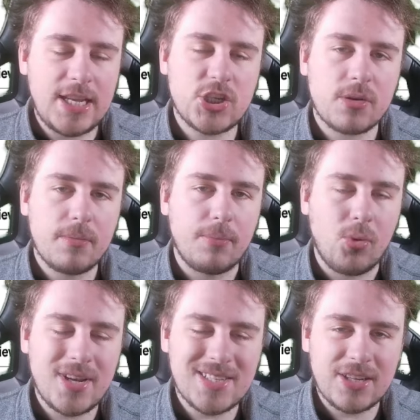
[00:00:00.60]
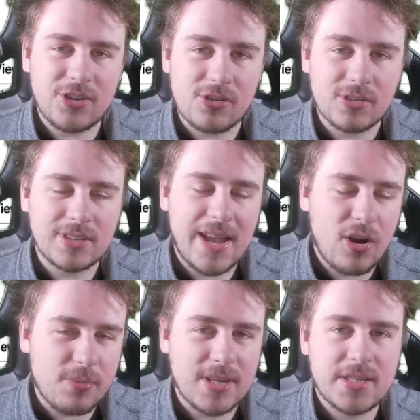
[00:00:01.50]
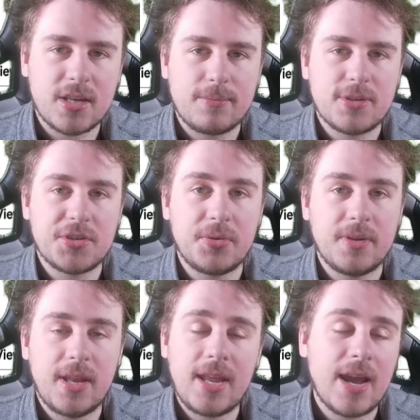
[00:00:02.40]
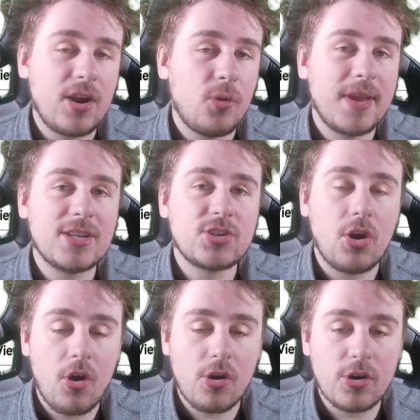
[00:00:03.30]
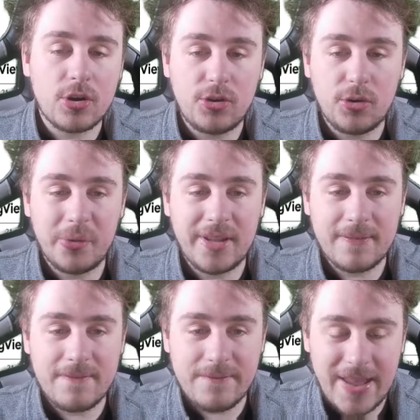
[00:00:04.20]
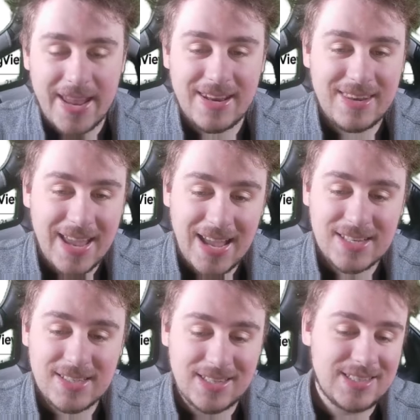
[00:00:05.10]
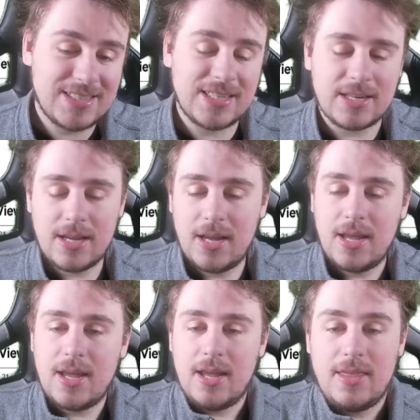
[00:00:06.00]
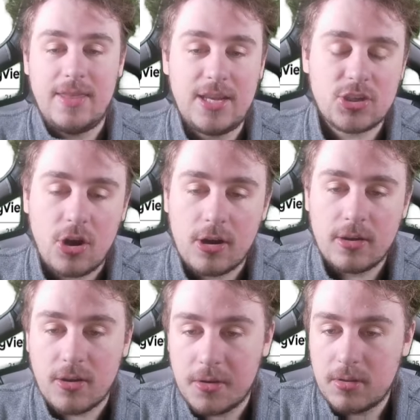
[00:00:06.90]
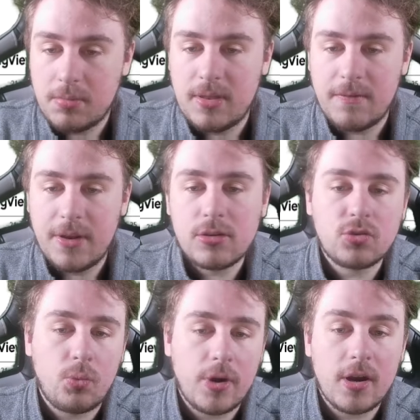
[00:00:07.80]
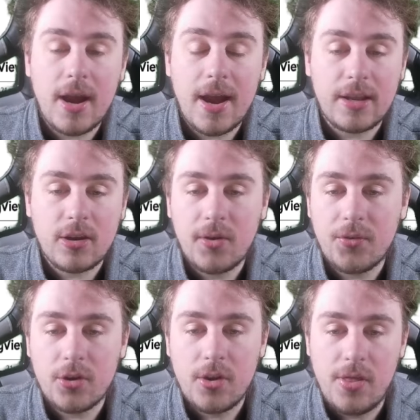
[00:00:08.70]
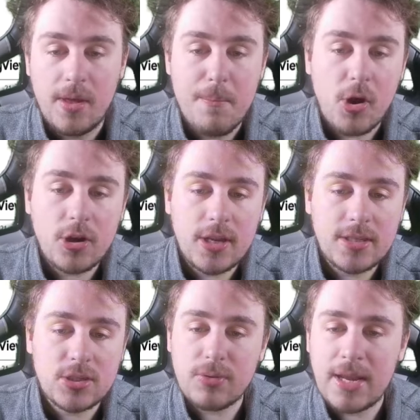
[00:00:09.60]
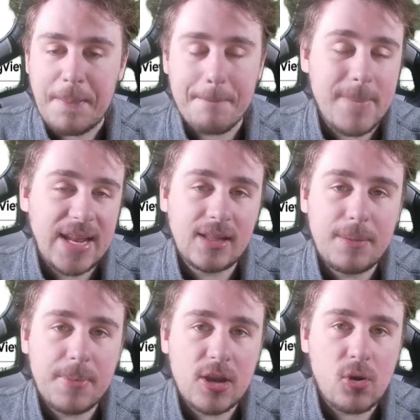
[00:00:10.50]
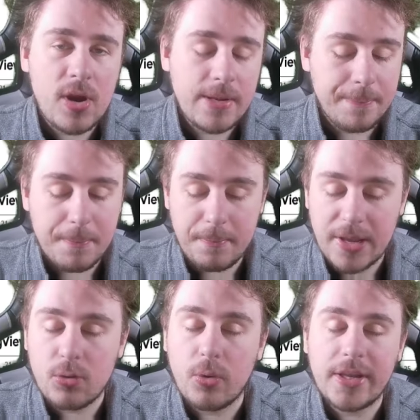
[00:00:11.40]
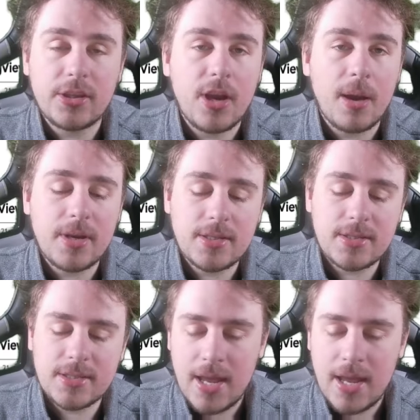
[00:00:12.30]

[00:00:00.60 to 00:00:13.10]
and gentlemen, boys and girls, how are my snipers doing today? I hope you guys are doing fantastic. Listen, these are going to be the videos where I cover the markets, right? Mainly Bitcoin dominance,